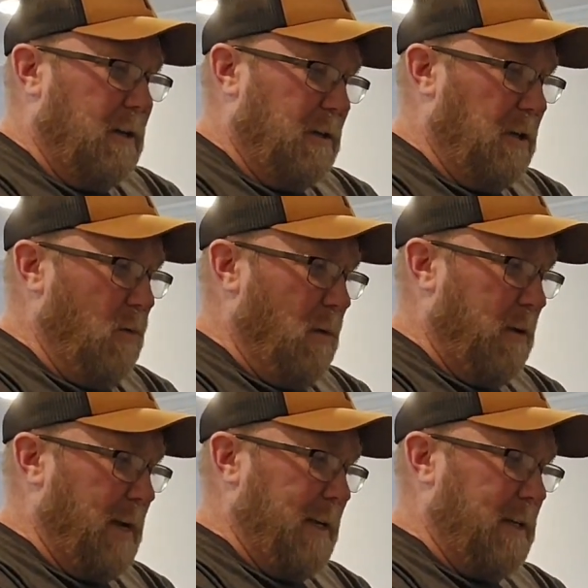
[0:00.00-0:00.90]
because you
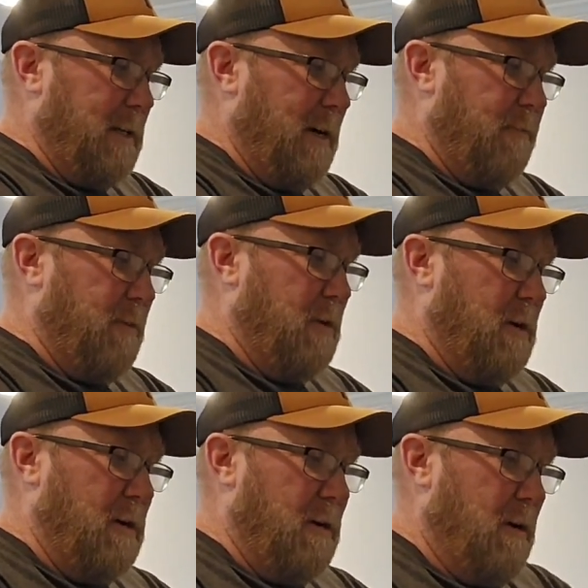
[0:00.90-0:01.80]
want that stuff
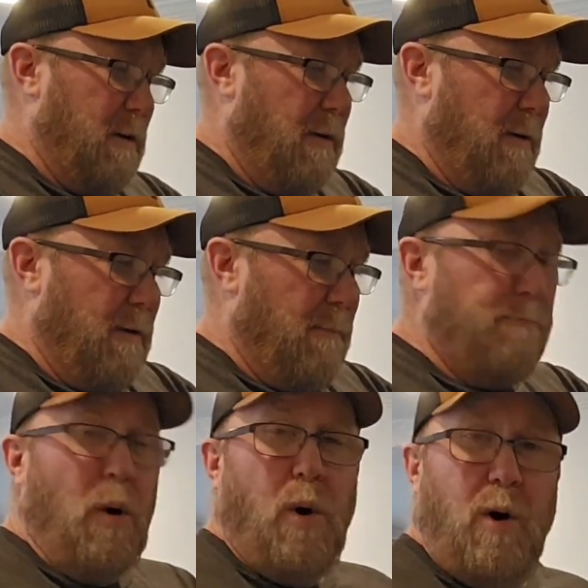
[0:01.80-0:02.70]
to
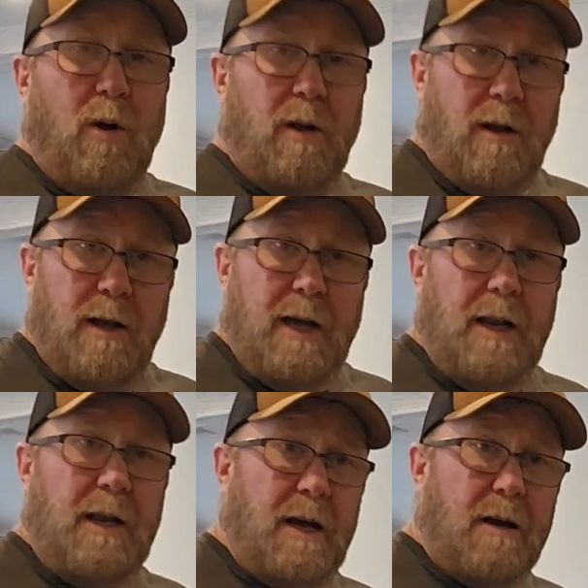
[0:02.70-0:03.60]
boil
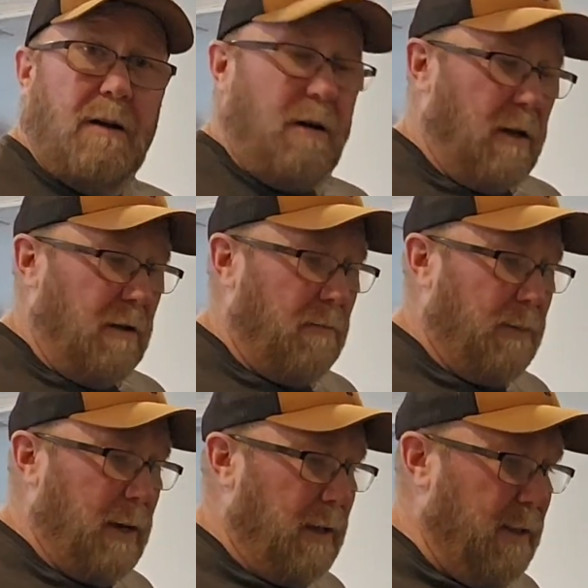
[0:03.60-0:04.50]
in there a little
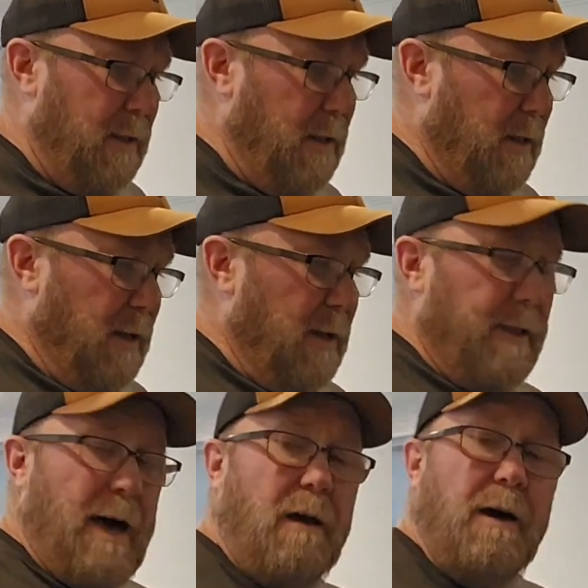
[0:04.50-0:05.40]
bit.
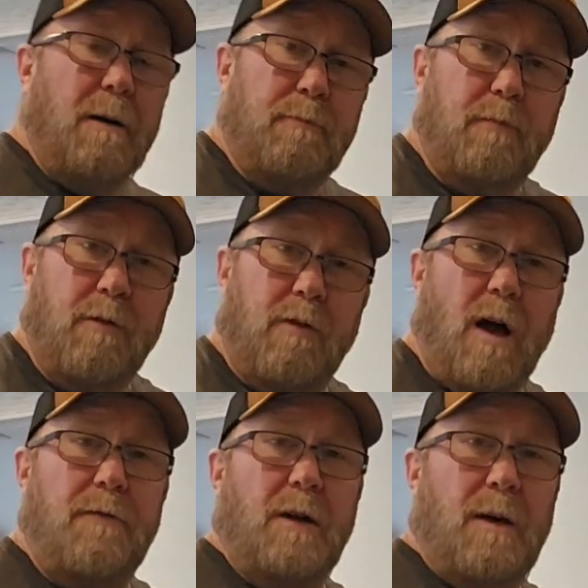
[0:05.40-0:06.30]
That'll help
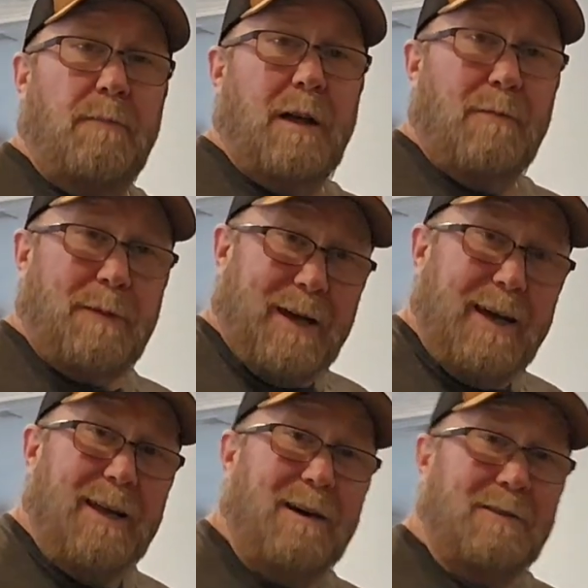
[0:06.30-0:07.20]
soften up these
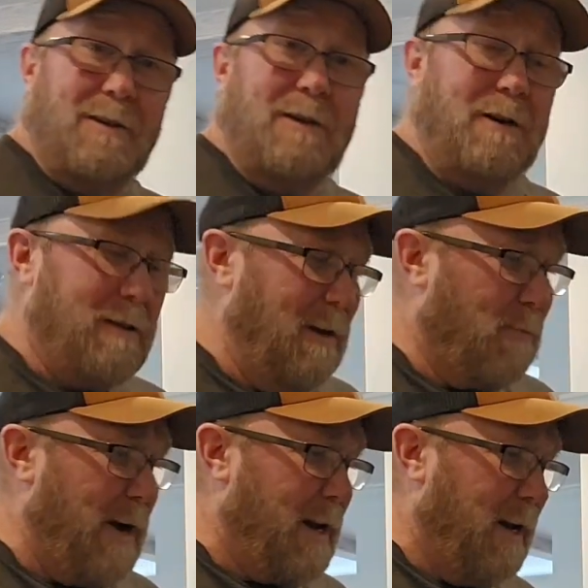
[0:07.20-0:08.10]
potatoes and cook them
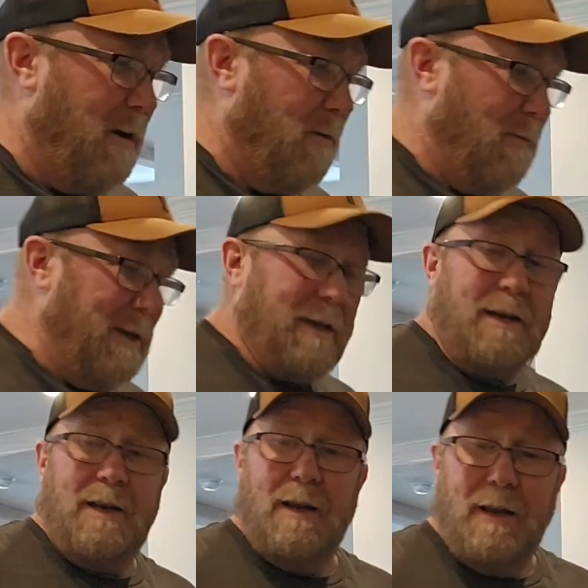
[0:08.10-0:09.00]
right along with
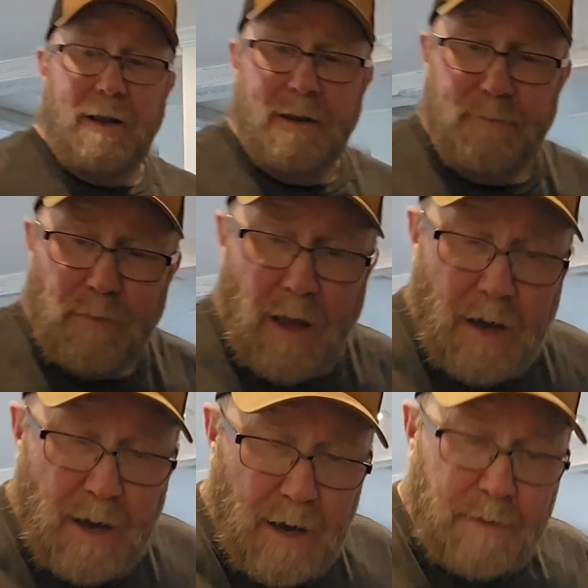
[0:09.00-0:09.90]
it.
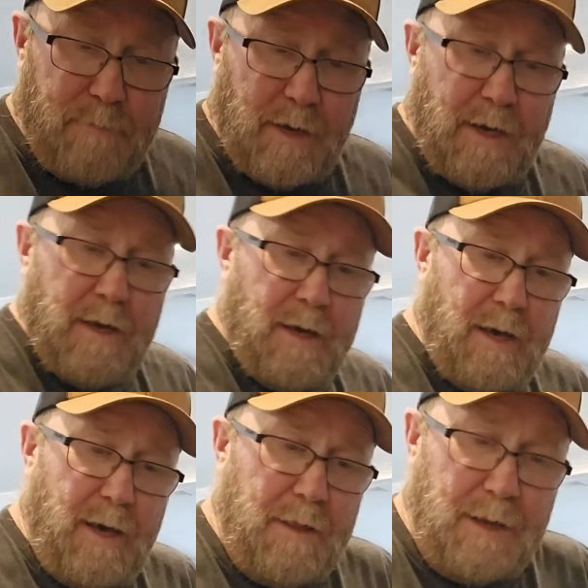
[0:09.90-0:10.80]

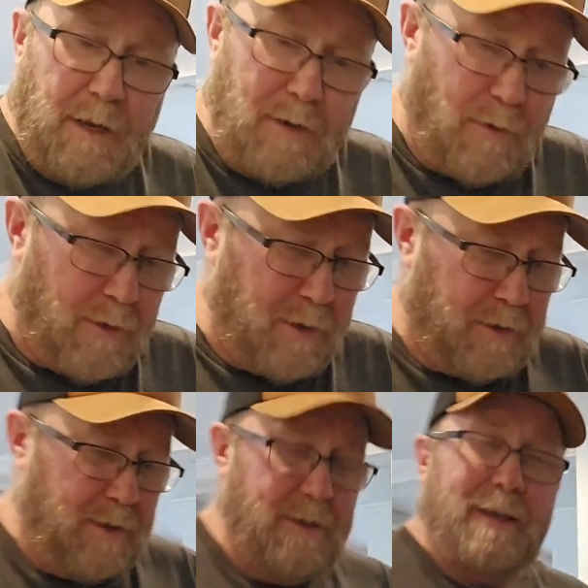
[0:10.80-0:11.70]
And then of
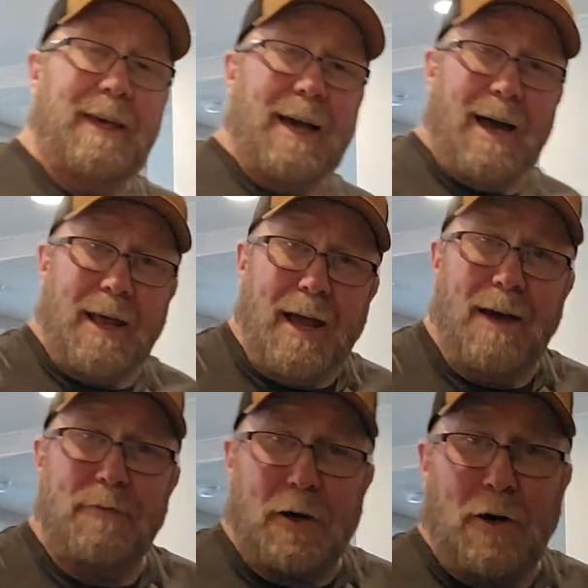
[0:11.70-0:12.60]
course you gotta
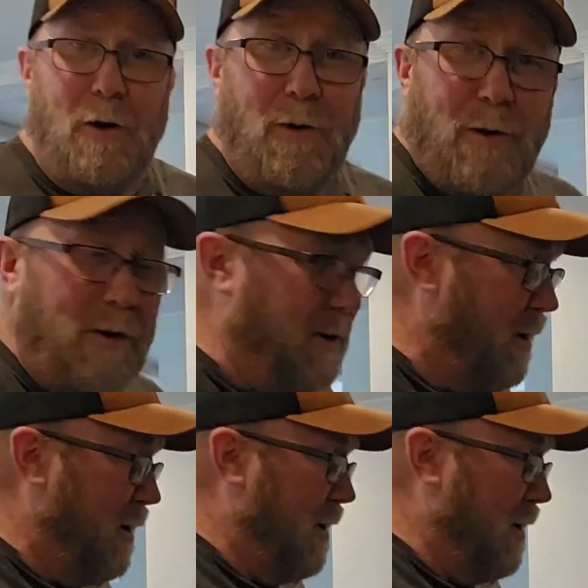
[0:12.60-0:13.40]
have your corn